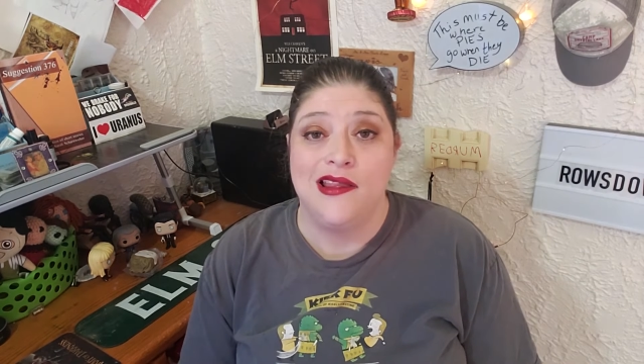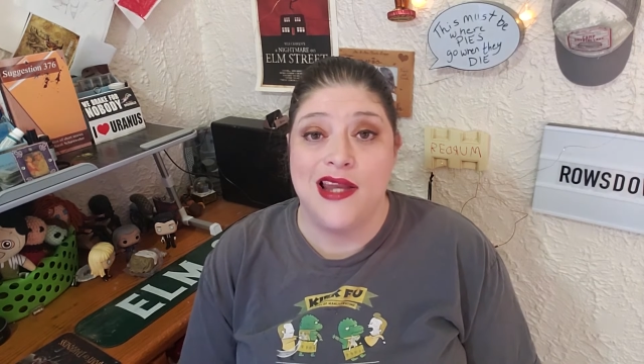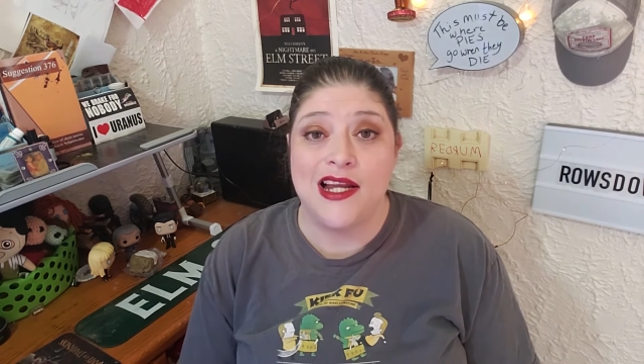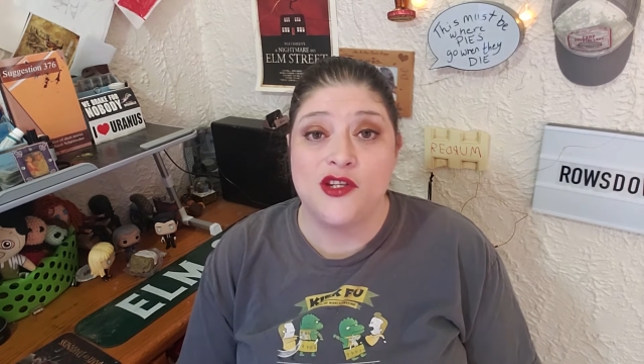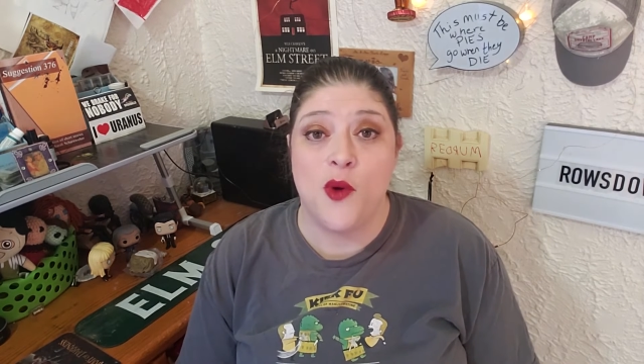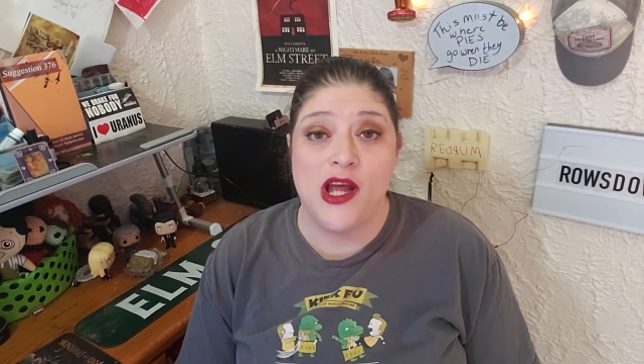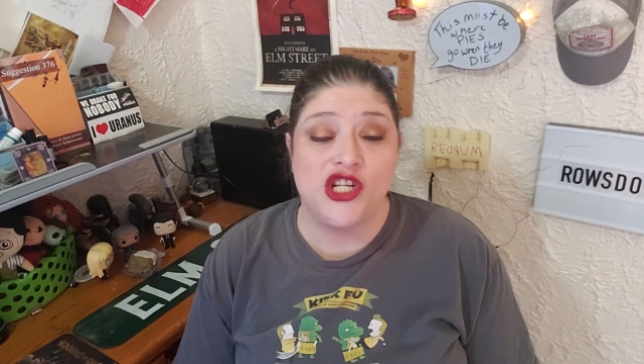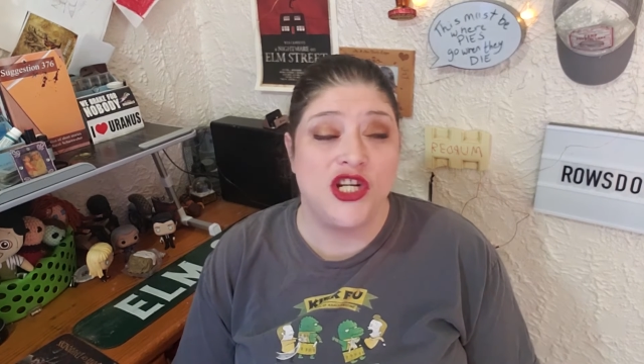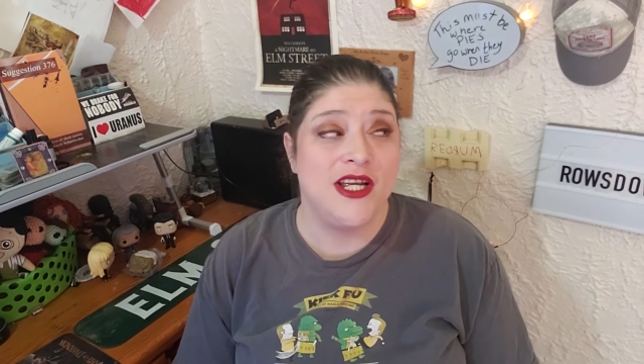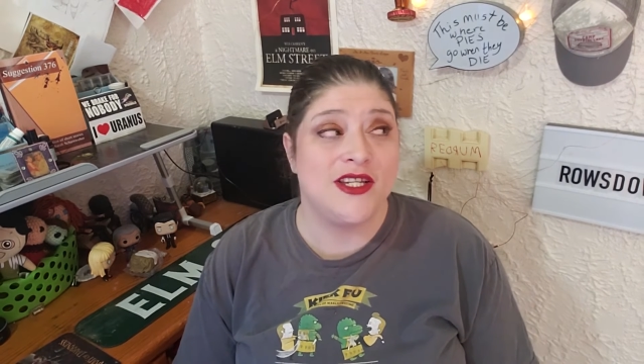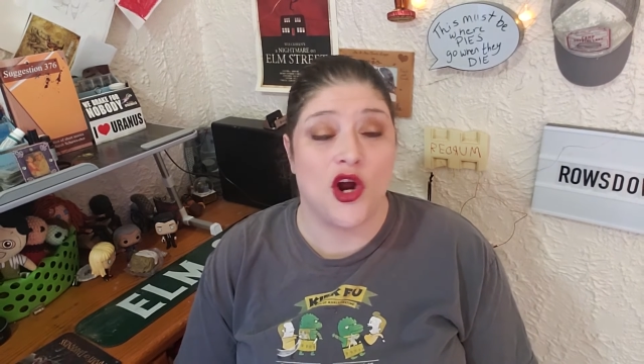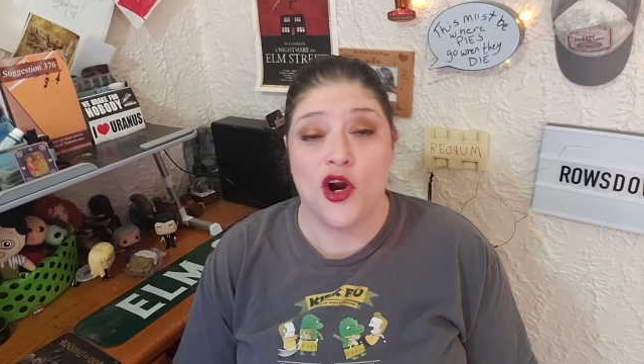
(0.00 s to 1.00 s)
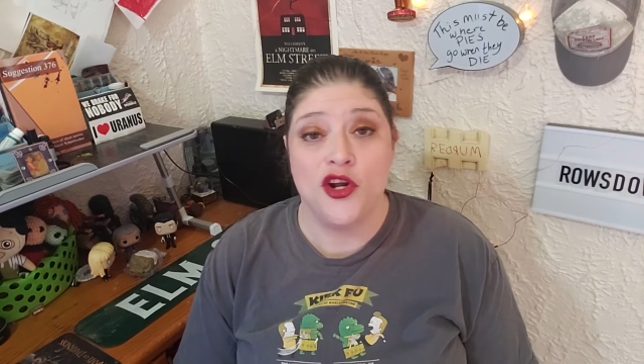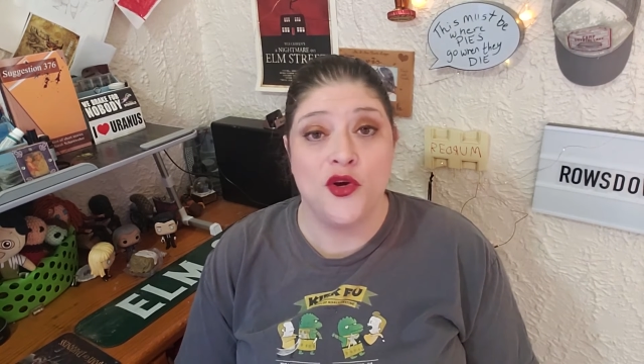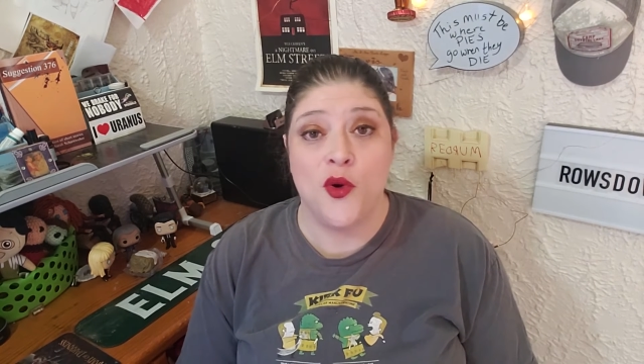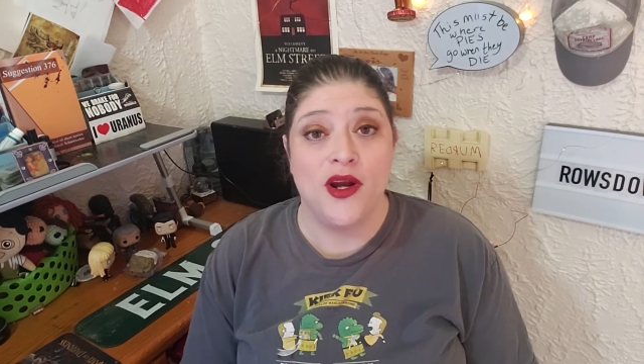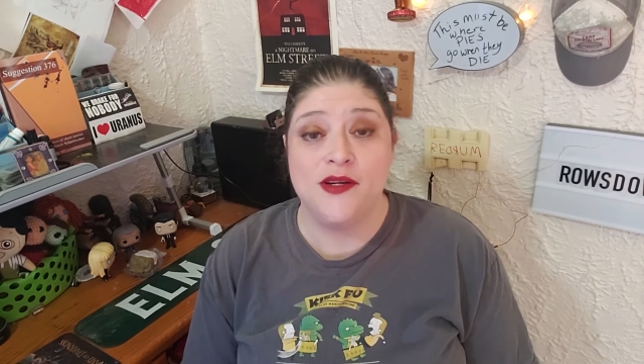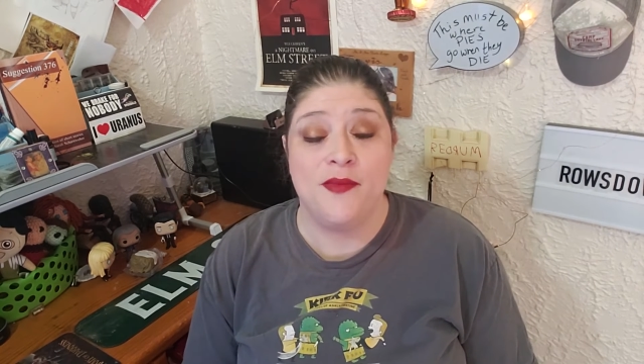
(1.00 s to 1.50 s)
The next question is, are
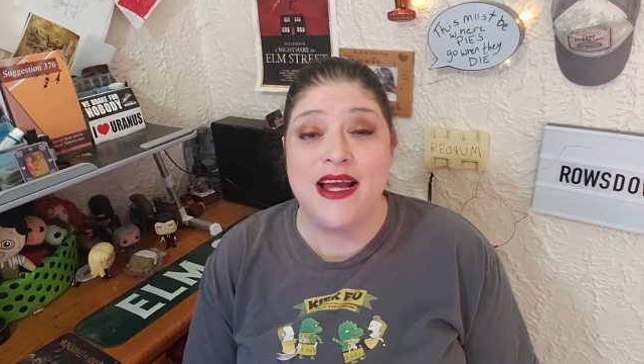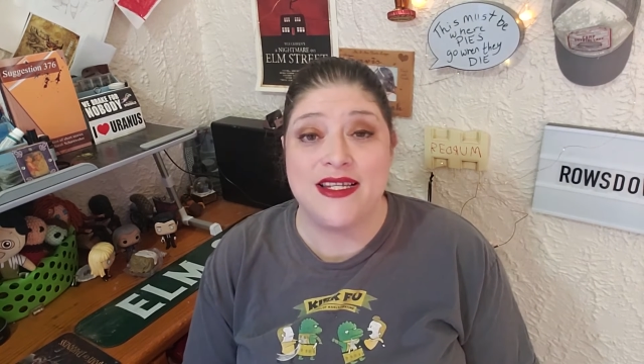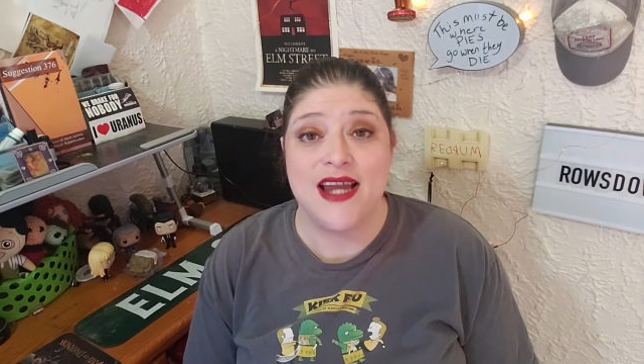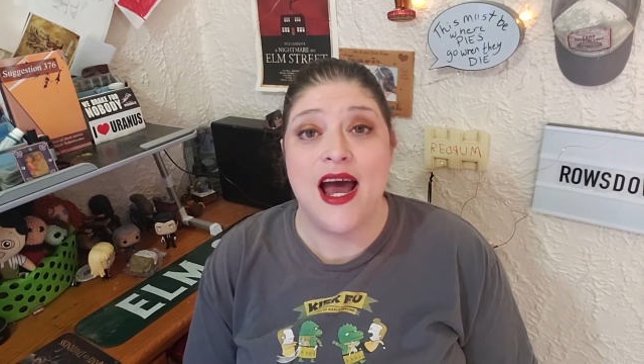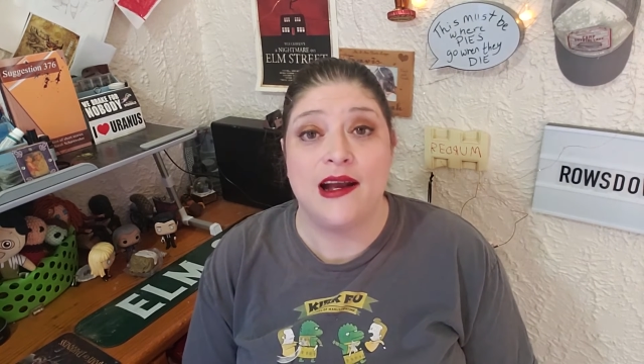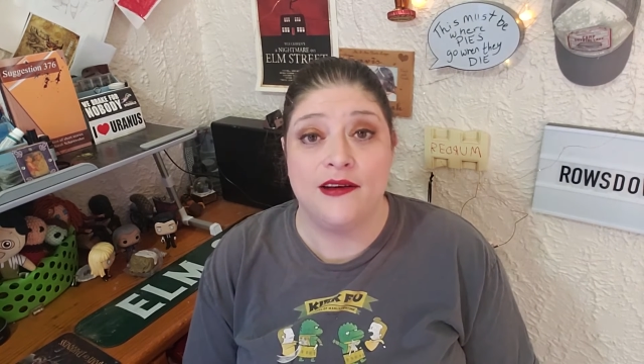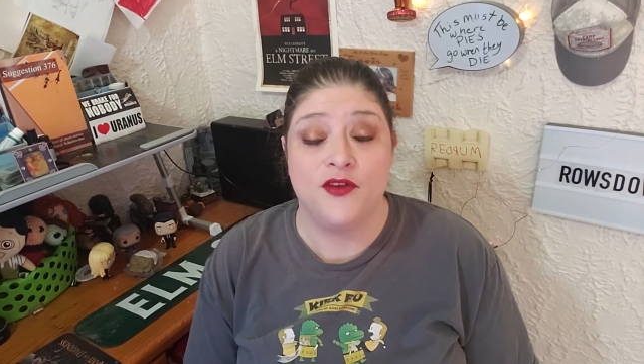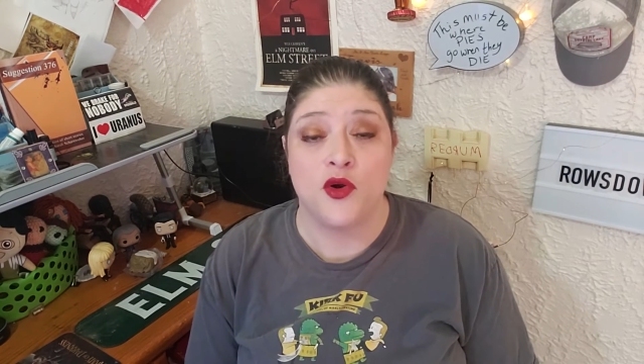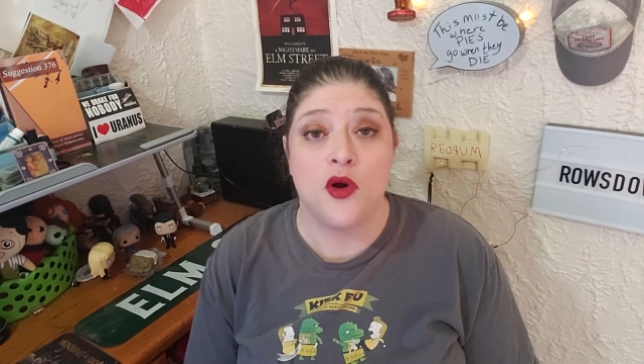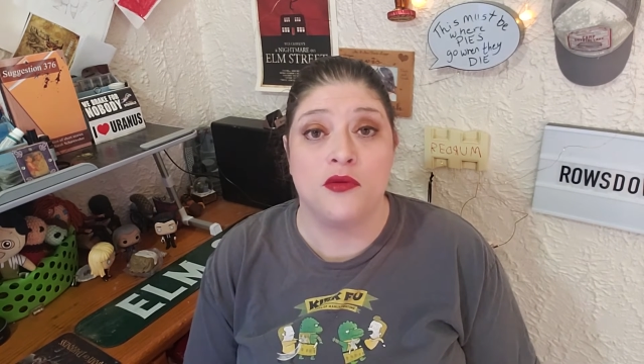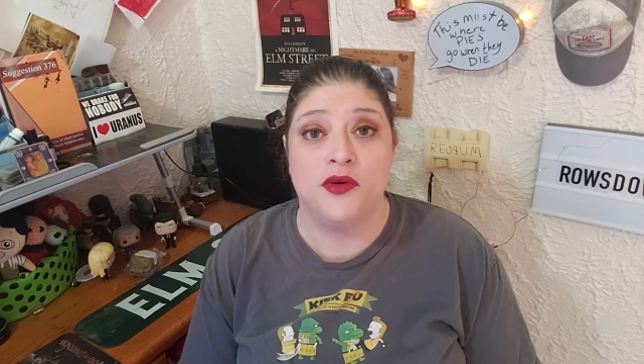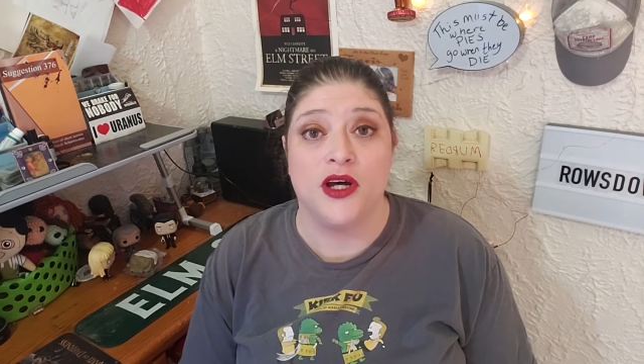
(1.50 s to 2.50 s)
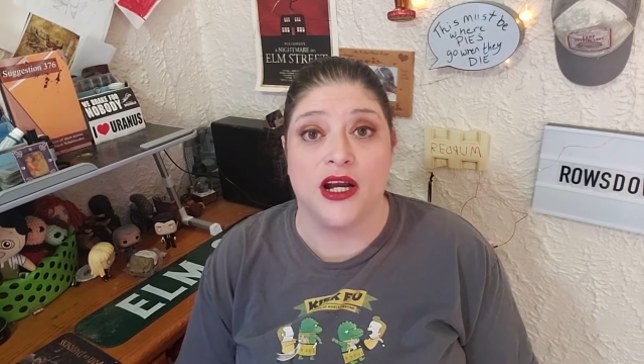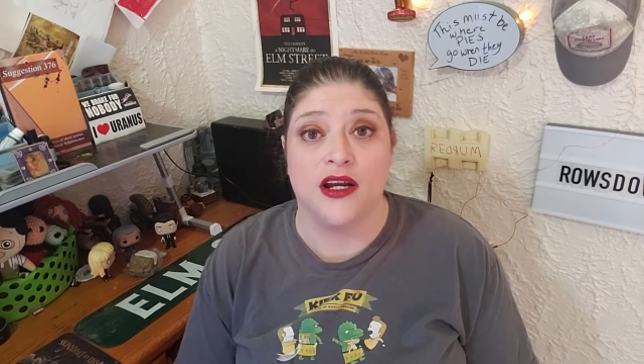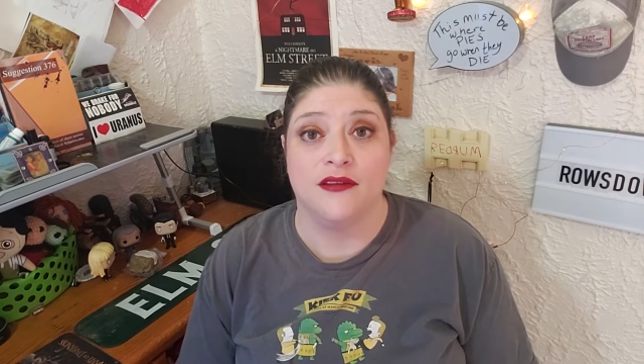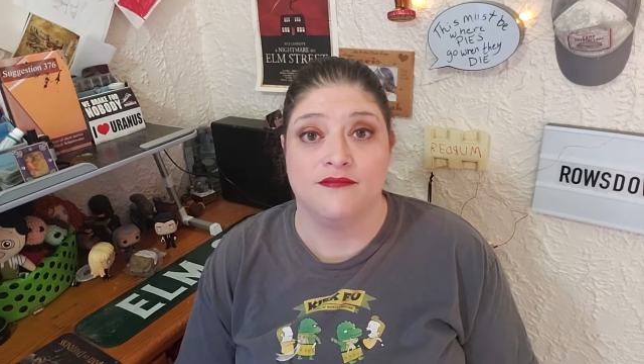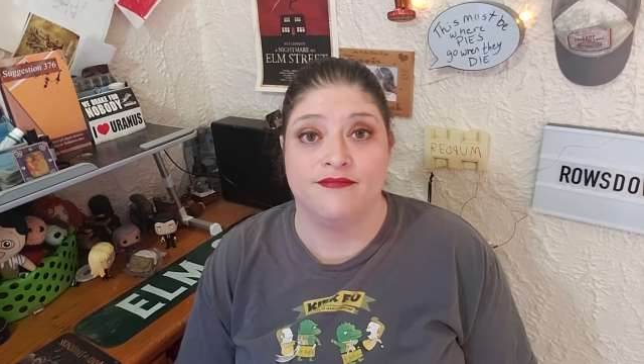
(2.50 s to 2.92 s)
you going to buy stock of your own book?